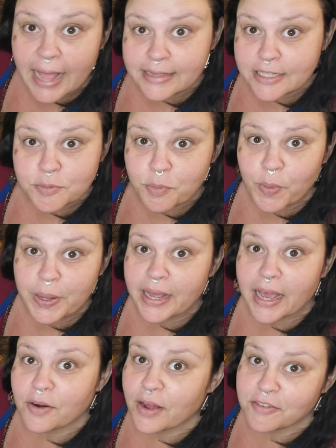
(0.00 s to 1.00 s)
at this
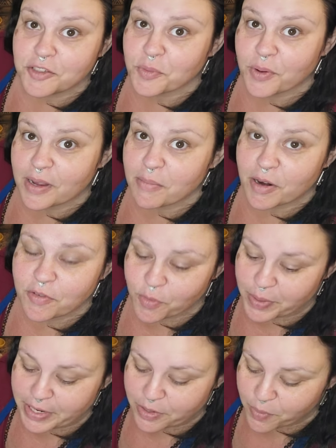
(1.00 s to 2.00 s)
point, I don't have to worry about
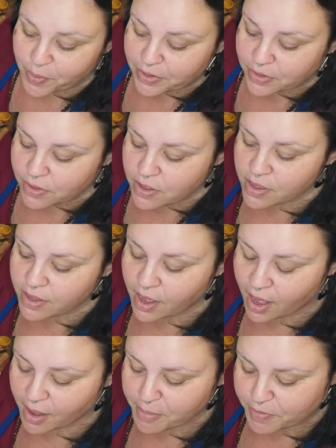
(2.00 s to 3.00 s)
avoiding oil.
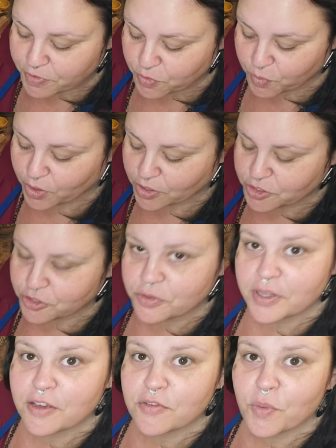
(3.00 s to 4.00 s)
If you were
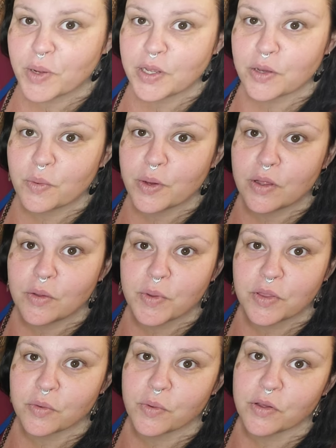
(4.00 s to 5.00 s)
truly avoiding oil
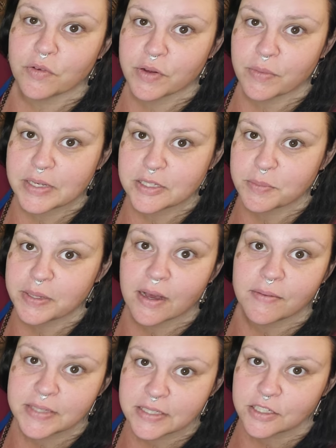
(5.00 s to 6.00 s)
with an oil-free recipe,
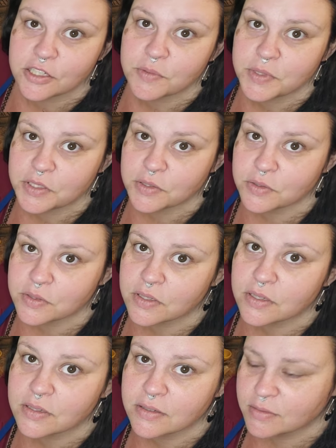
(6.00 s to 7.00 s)
obviously you would use